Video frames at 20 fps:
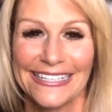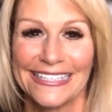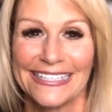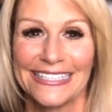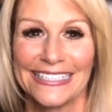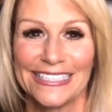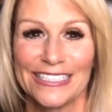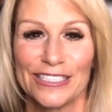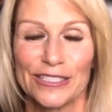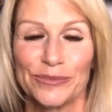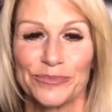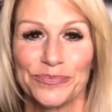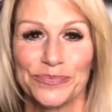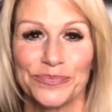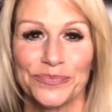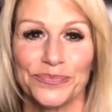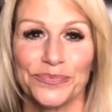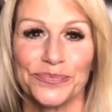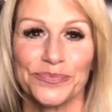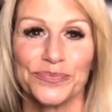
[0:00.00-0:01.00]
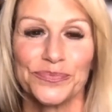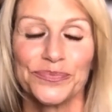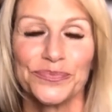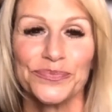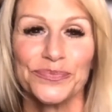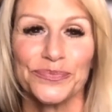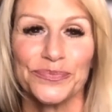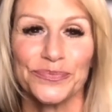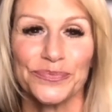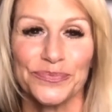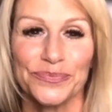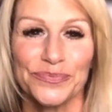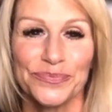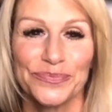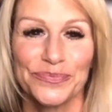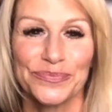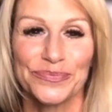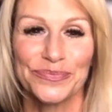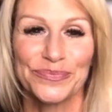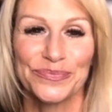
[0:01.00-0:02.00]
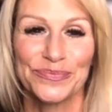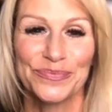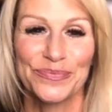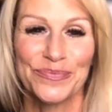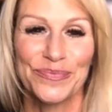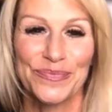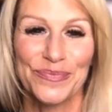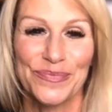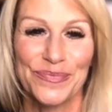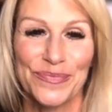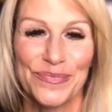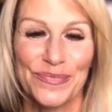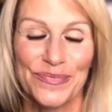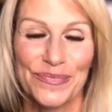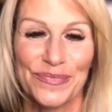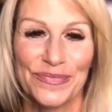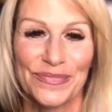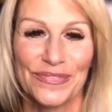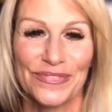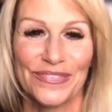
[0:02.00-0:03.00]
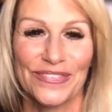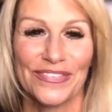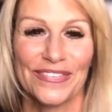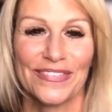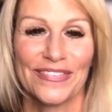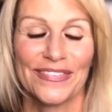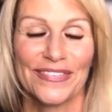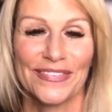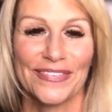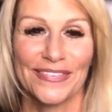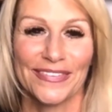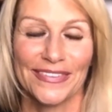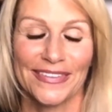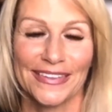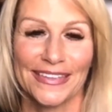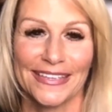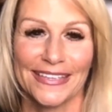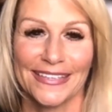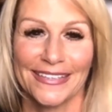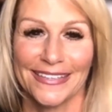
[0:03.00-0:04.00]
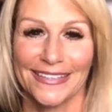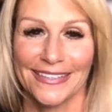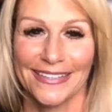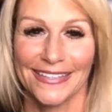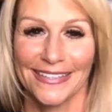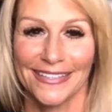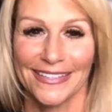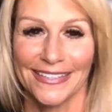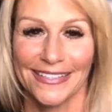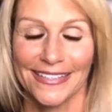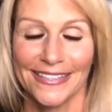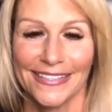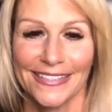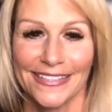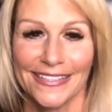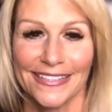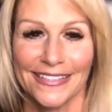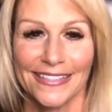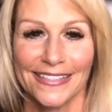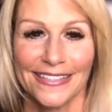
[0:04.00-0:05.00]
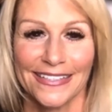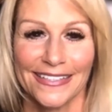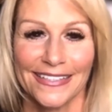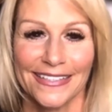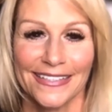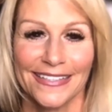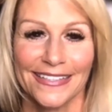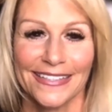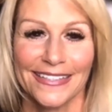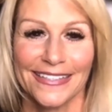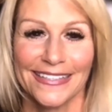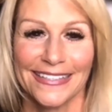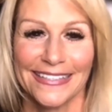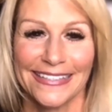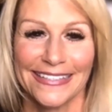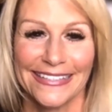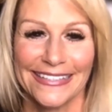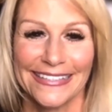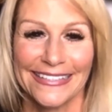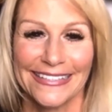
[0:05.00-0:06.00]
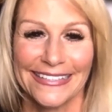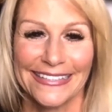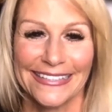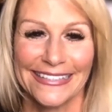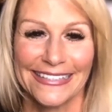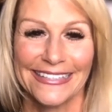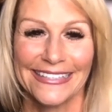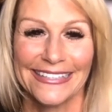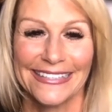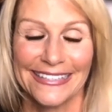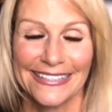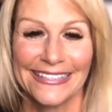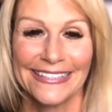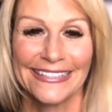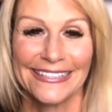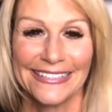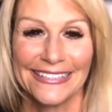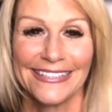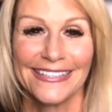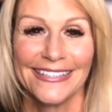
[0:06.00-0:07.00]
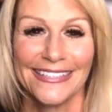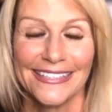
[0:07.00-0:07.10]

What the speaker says: (silent)